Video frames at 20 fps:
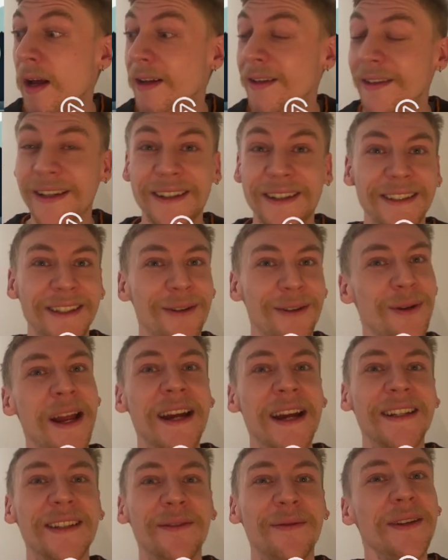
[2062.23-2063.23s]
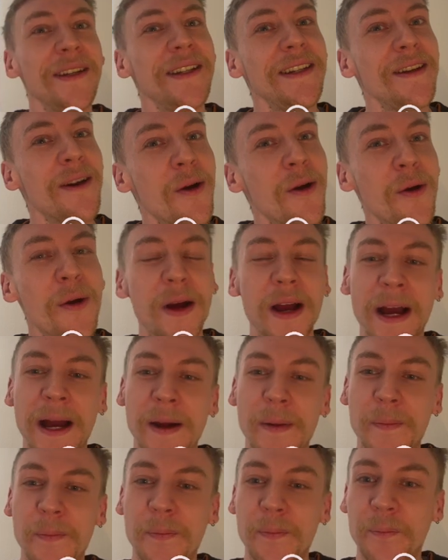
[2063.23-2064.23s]
you liked the video.
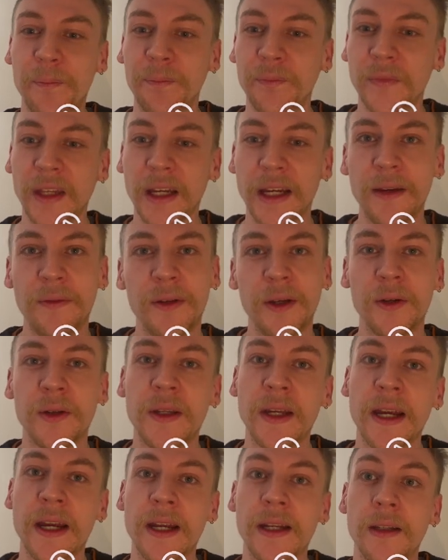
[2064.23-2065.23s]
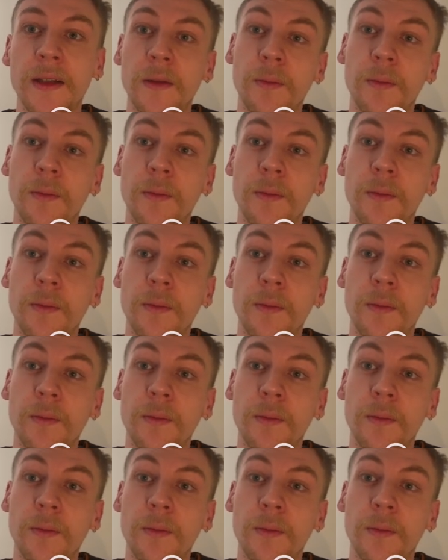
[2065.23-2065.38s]
If you did,